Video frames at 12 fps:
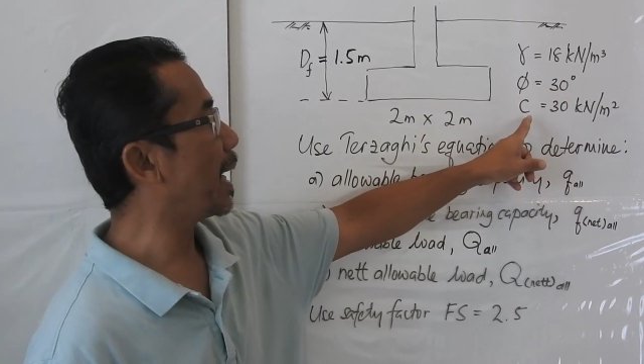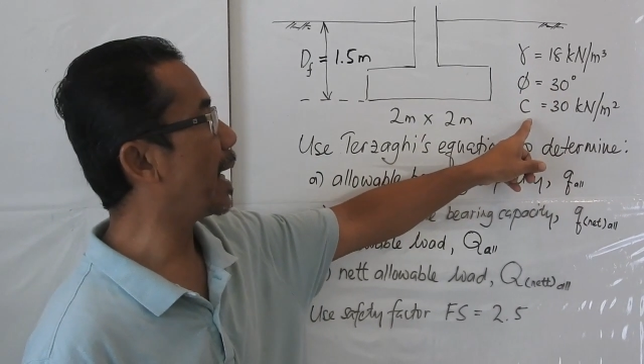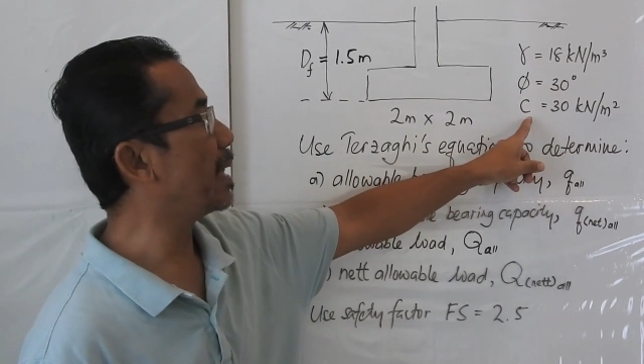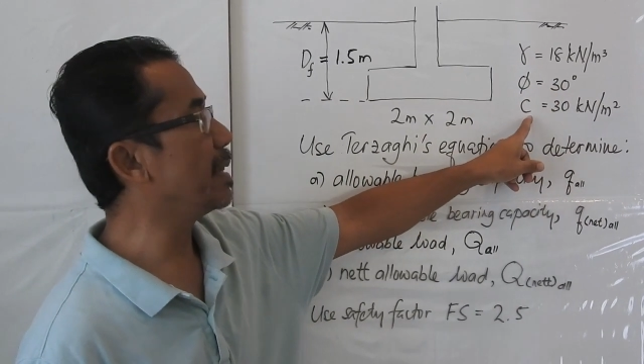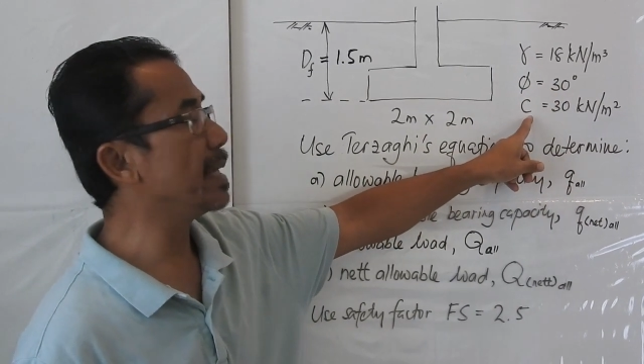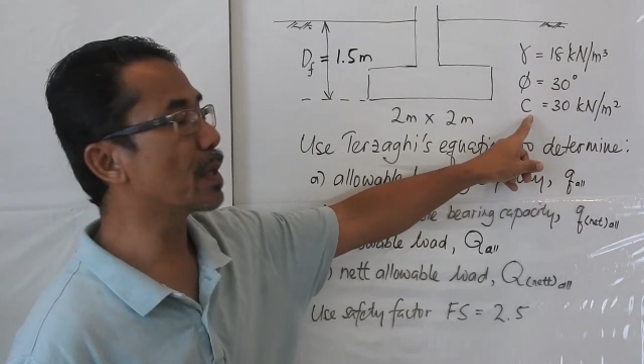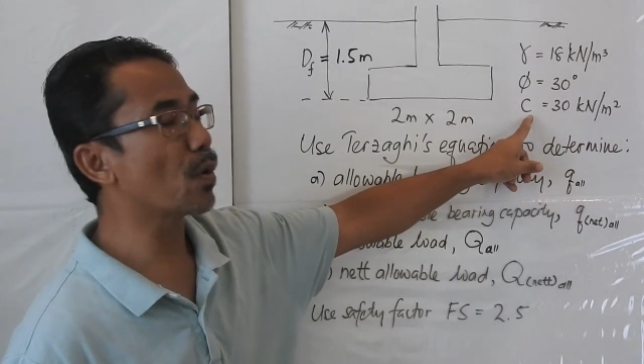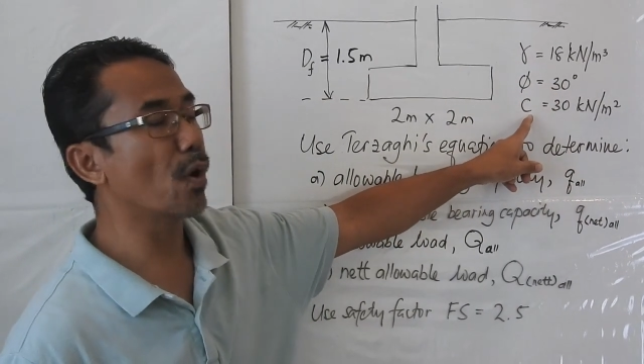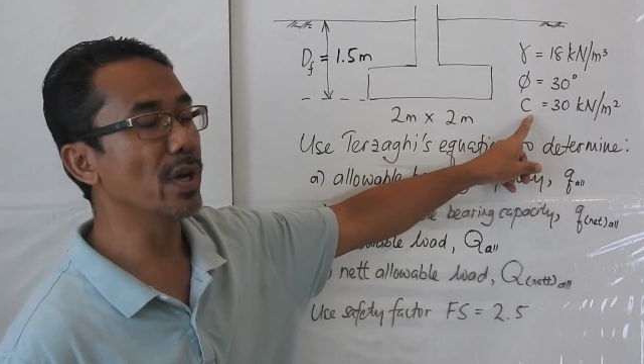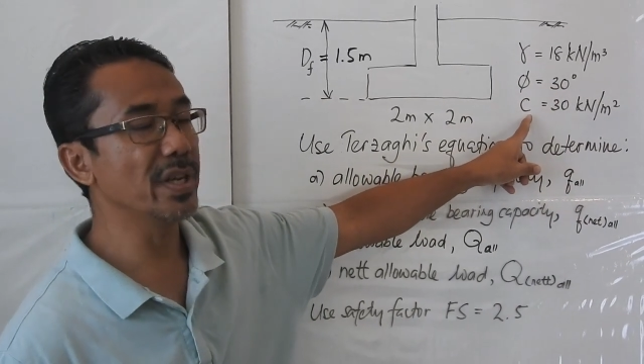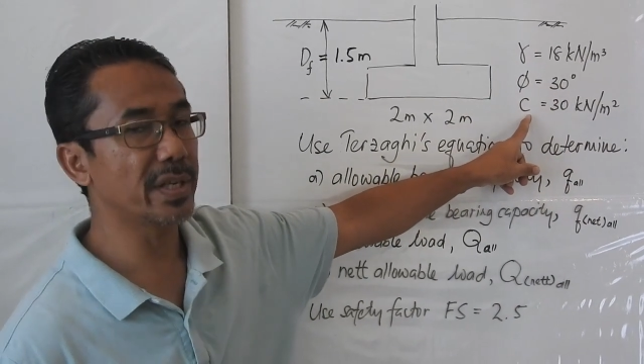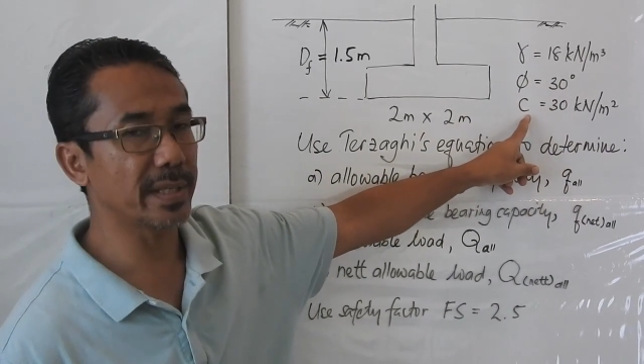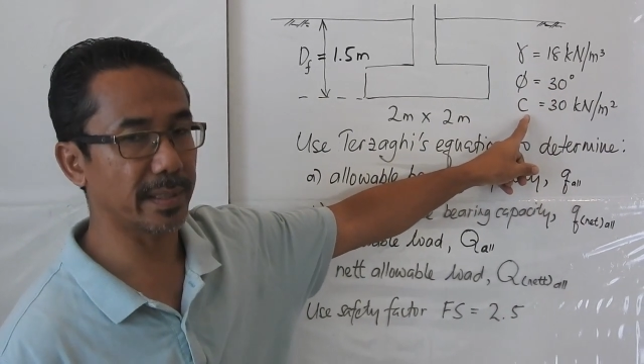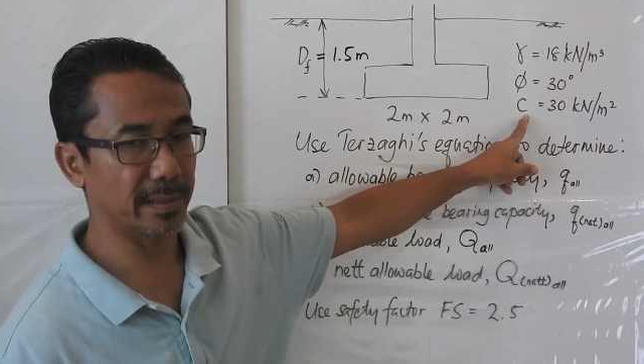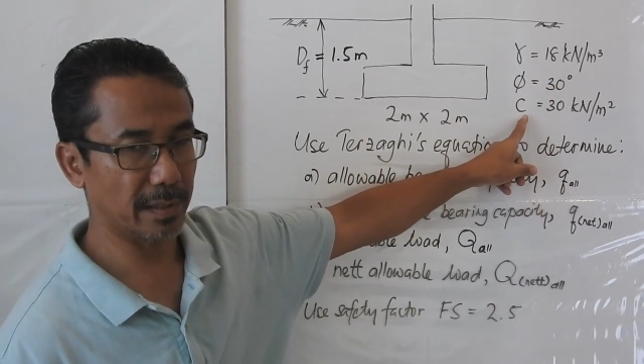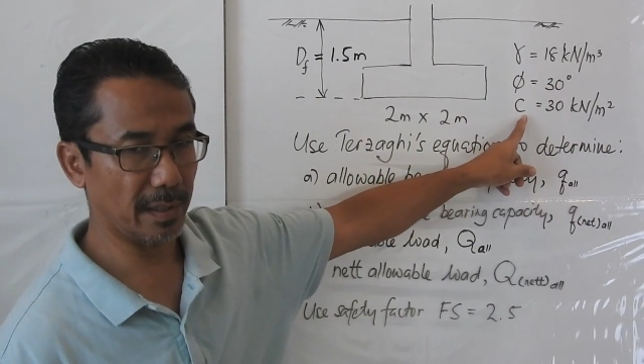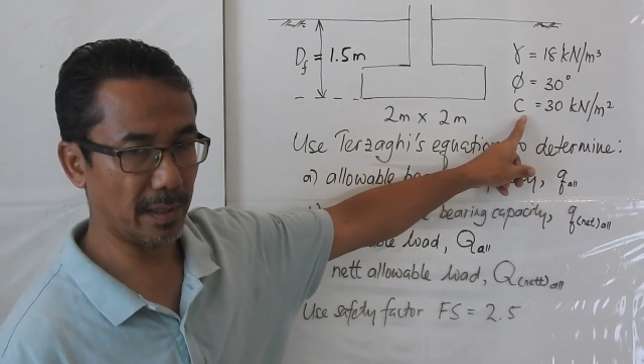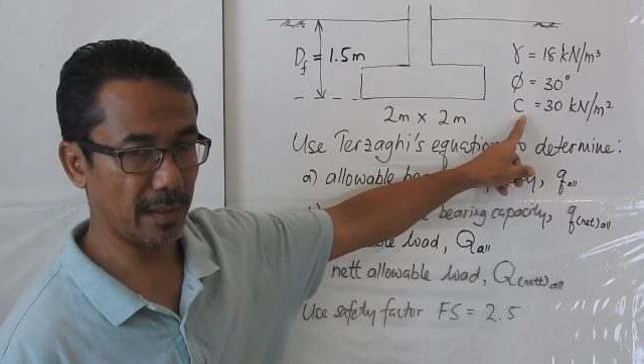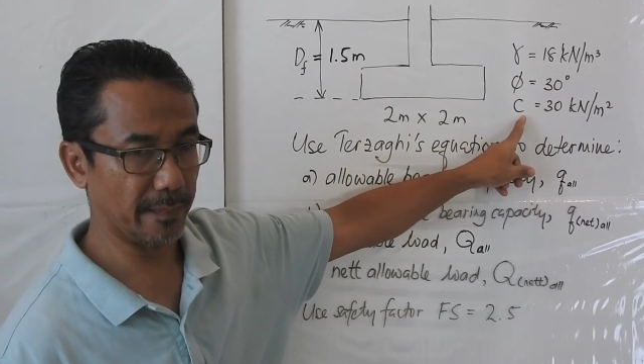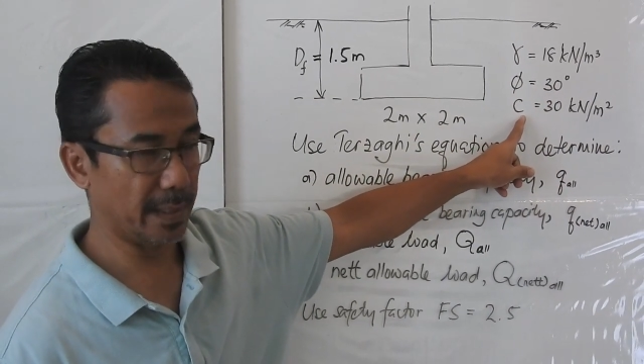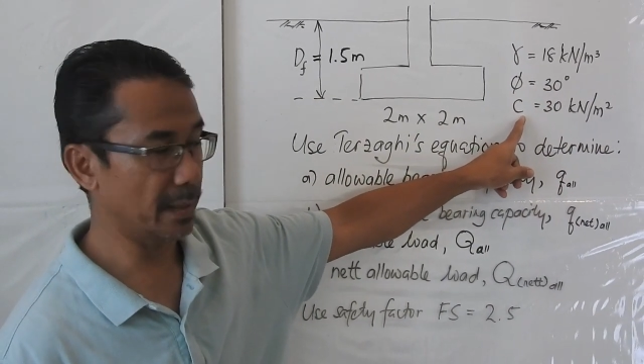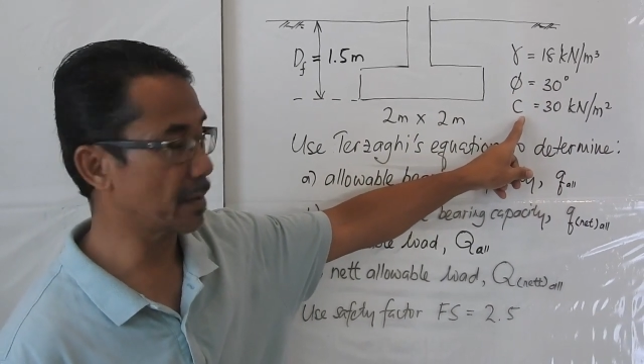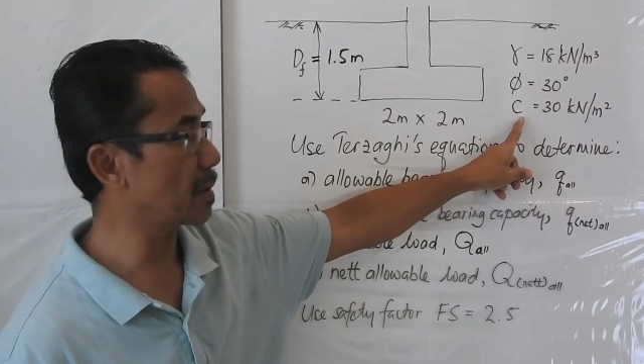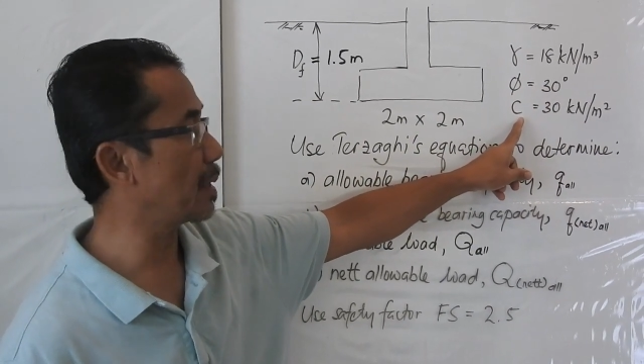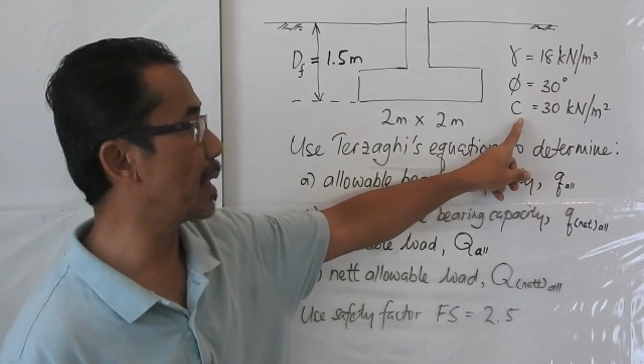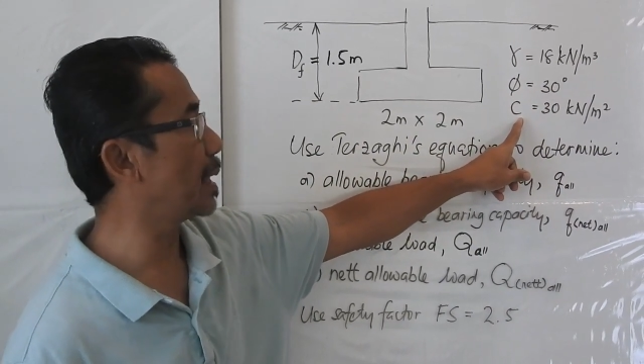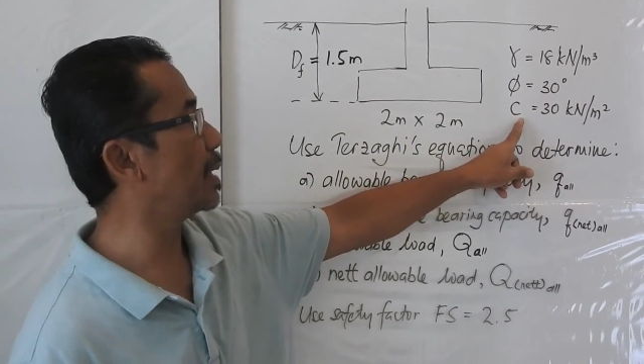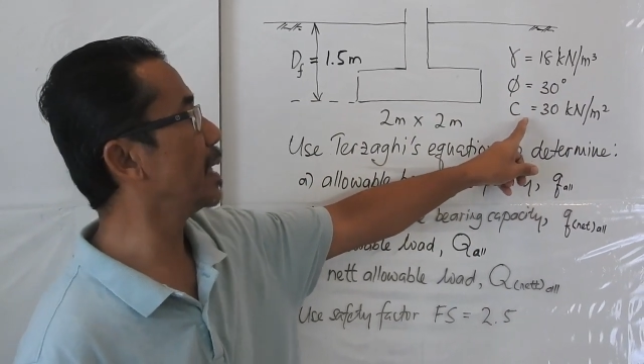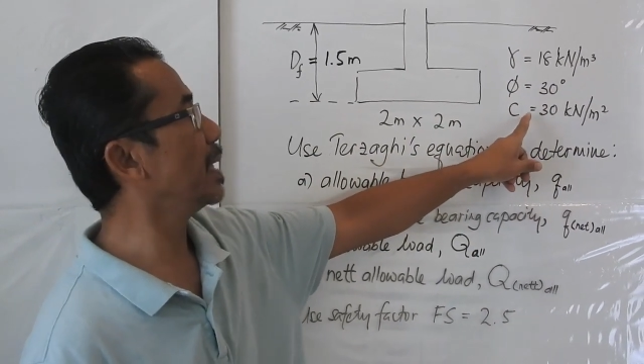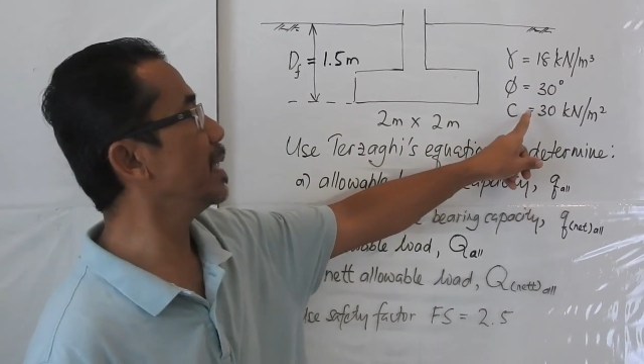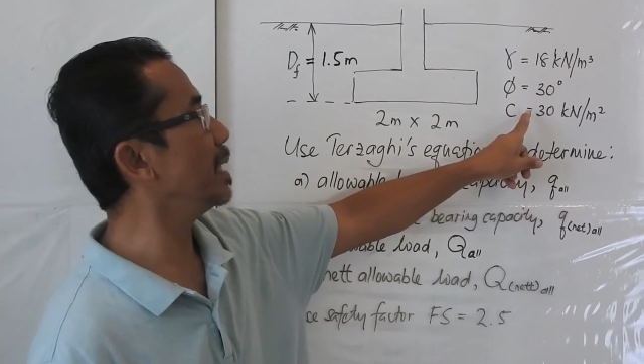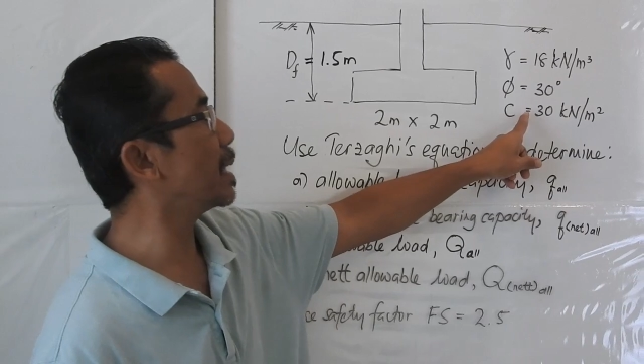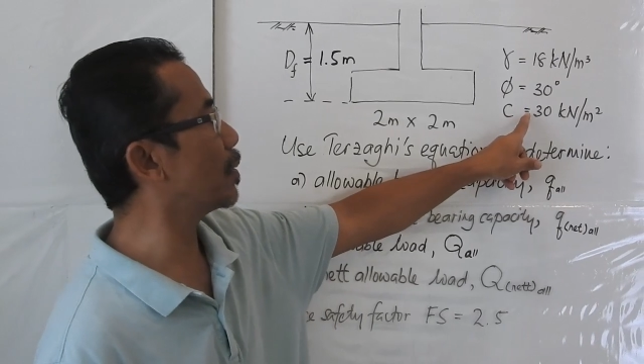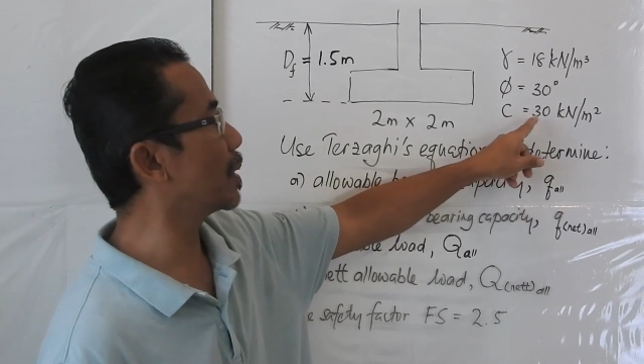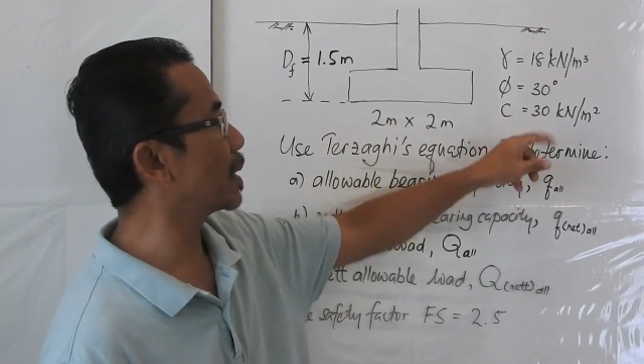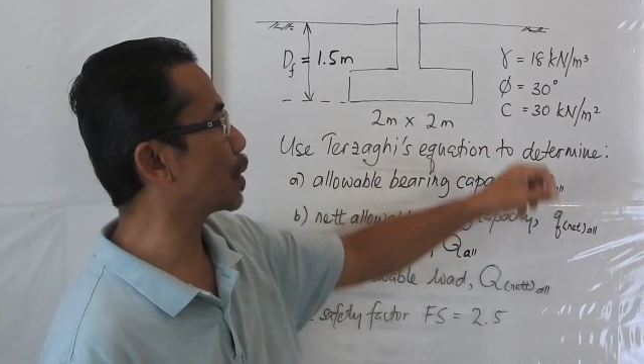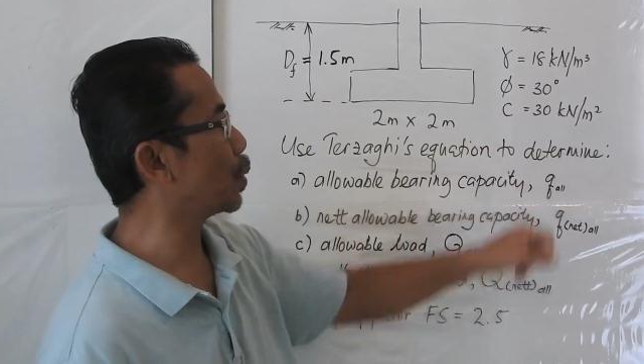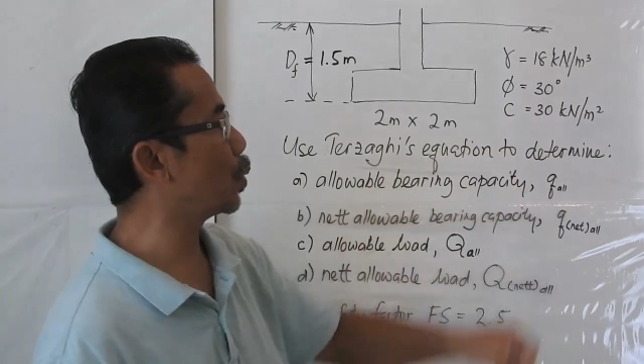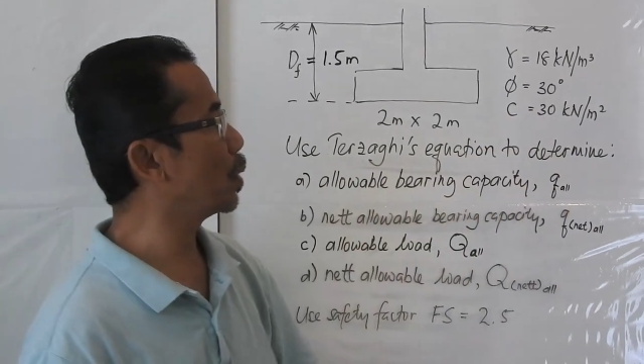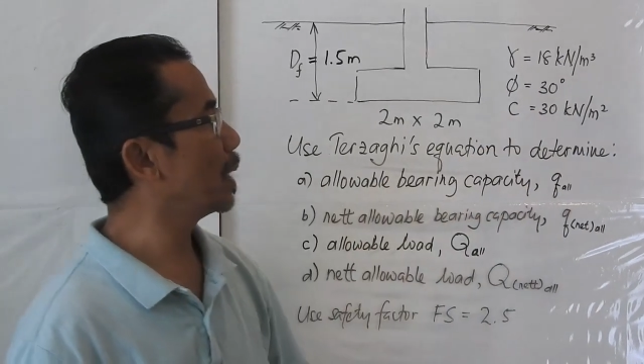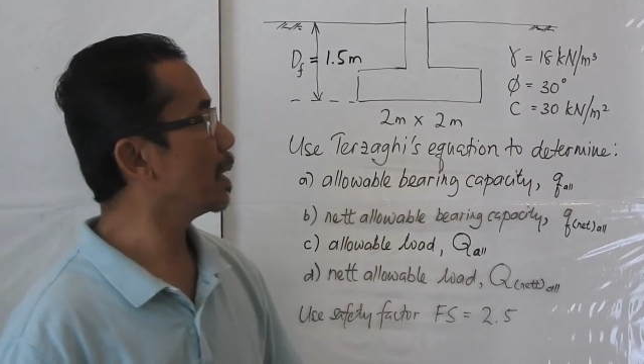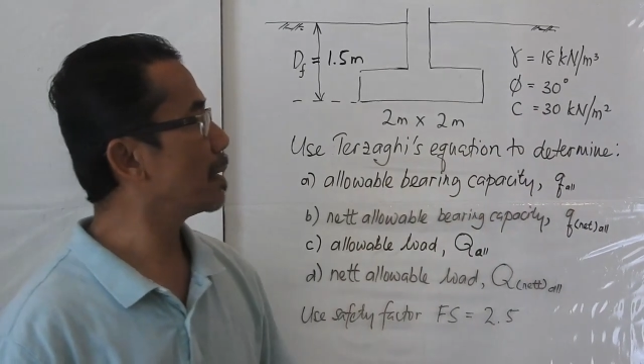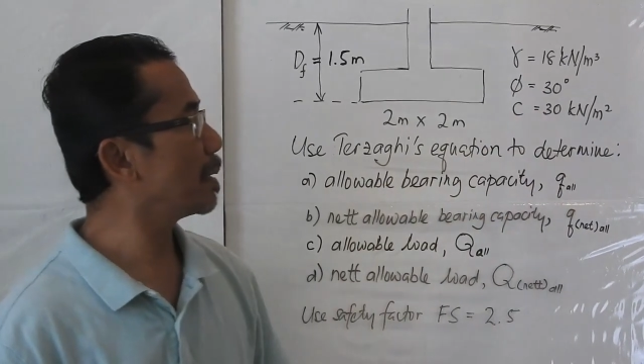and the cohesion of the soil equals to